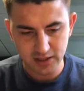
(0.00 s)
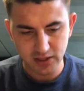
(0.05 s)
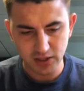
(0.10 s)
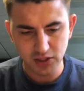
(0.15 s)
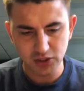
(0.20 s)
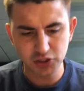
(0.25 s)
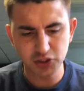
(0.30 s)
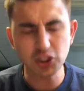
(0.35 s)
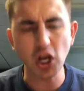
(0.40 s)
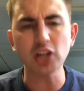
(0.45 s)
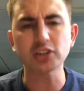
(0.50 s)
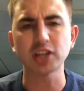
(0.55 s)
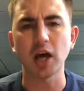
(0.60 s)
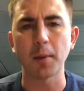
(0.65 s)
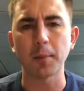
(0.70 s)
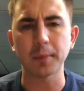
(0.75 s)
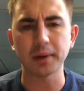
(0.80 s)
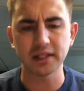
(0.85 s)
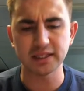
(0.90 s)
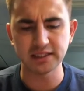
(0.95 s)
Shut
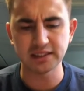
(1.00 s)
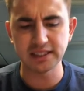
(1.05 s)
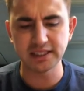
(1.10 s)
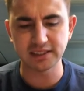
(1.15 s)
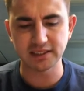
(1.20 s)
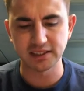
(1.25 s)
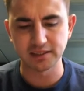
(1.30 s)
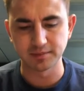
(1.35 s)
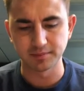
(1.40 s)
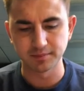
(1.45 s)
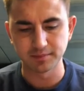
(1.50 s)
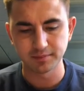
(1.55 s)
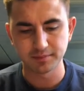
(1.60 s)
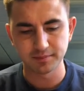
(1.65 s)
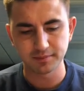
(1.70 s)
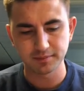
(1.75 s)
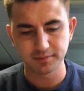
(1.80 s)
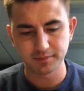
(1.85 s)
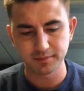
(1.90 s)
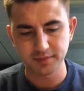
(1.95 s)
up and listen,
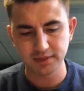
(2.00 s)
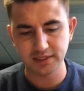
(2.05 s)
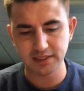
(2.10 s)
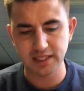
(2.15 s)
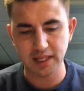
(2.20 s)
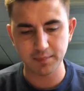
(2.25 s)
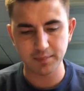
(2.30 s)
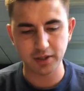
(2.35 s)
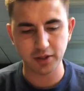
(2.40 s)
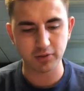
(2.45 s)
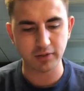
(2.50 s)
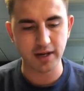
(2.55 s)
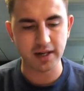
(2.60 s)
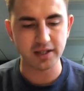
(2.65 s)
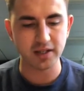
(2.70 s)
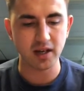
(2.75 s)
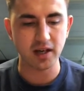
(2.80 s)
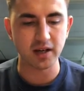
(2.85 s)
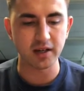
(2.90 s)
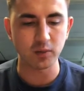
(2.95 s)
snapped the Grand
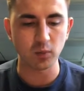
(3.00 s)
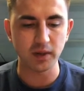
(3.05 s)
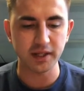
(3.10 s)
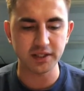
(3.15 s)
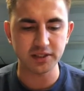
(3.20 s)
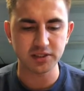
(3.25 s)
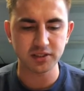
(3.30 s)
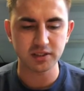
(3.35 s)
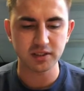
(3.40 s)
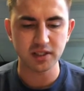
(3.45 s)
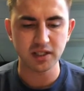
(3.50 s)
High Witch.